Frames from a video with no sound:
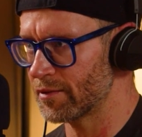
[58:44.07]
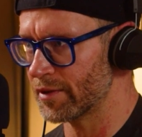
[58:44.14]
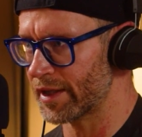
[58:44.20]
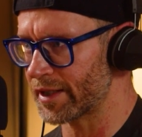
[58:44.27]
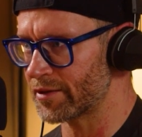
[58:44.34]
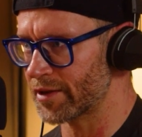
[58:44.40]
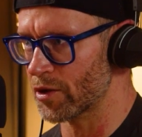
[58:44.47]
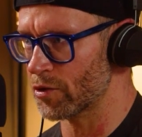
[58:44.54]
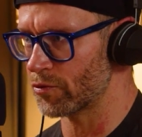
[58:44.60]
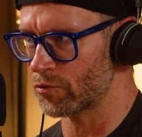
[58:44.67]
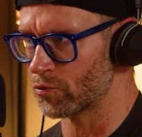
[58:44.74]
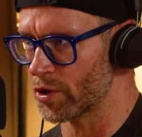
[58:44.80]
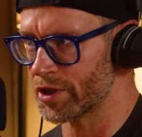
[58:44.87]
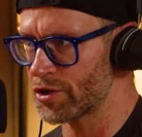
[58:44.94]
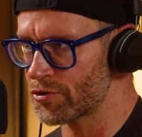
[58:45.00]
Like they'll
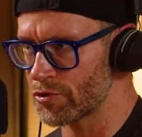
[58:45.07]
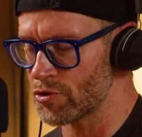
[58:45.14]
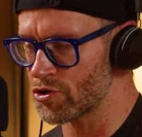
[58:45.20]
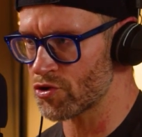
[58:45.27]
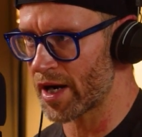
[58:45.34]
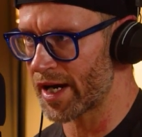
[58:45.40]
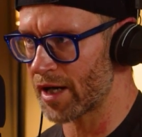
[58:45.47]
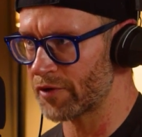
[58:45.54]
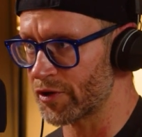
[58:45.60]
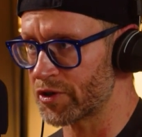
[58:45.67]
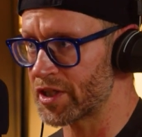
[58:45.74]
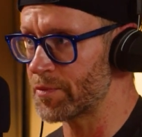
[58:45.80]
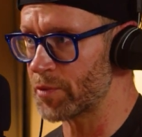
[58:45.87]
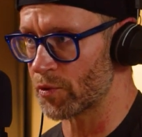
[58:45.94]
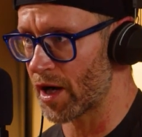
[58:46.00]
run you through the tryout, they'll
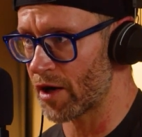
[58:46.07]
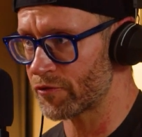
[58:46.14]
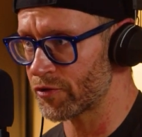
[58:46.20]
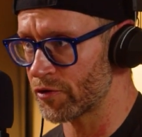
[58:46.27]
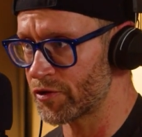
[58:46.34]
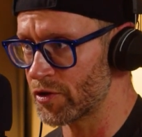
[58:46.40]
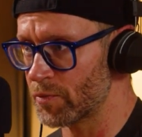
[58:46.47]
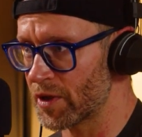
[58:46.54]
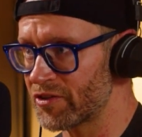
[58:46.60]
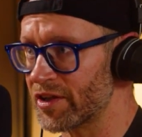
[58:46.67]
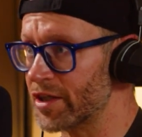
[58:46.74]
keep you around for a few months.